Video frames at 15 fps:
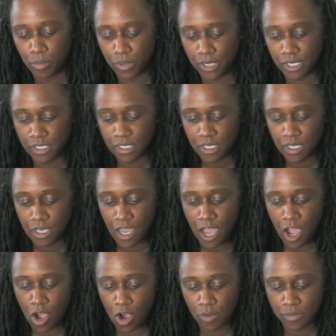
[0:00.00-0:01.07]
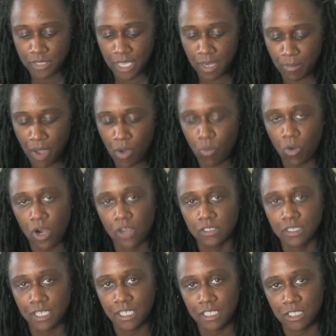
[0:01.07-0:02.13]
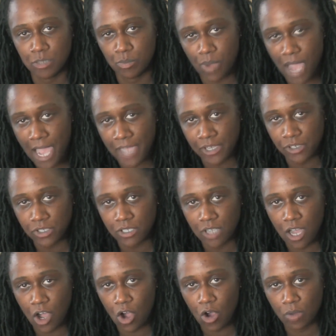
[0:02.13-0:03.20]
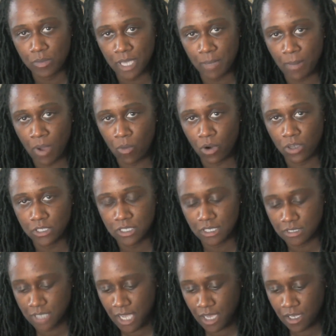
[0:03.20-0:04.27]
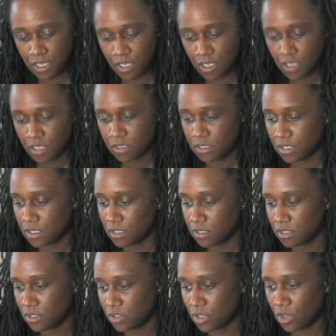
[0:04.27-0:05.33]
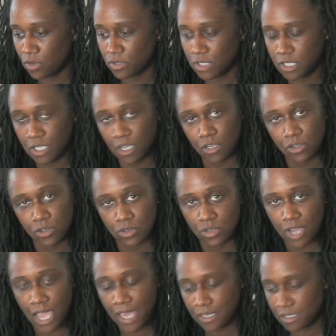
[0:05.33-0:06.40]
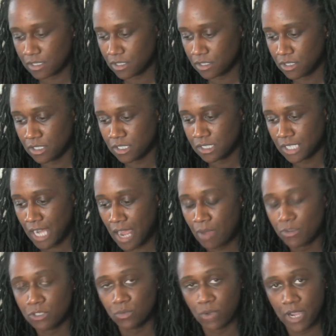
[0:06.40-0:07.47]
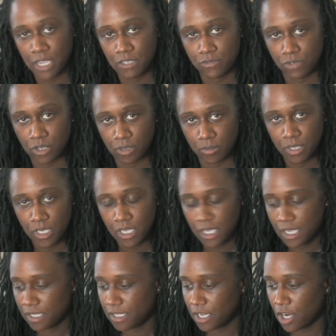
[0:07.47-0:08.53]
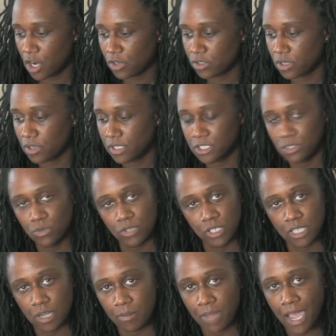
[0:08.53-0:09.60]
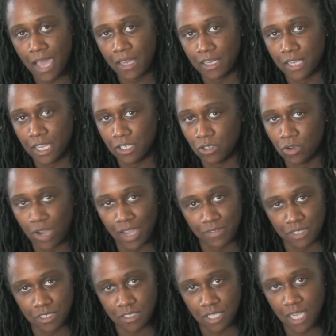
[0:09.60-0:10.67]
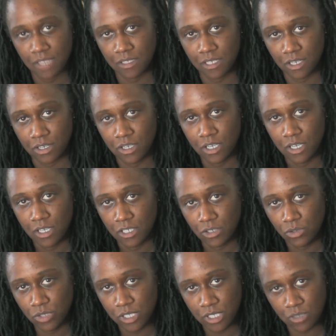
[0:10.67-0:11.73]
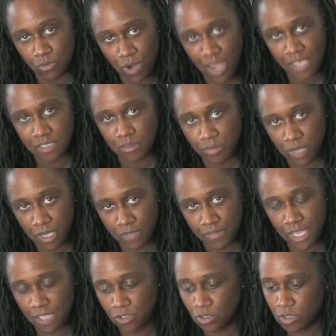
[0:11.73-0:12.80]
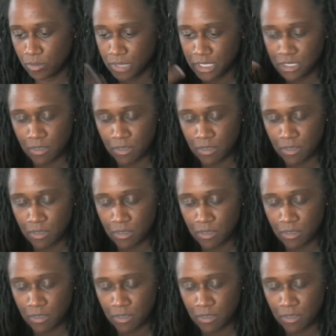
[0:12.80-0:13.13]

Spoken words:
But I hope that my words can inspire. I hope that my words can take the young girl out of the hood that I was raised from and let her know that you can come out of that. You don't have to stay there. You can rise above that. You can be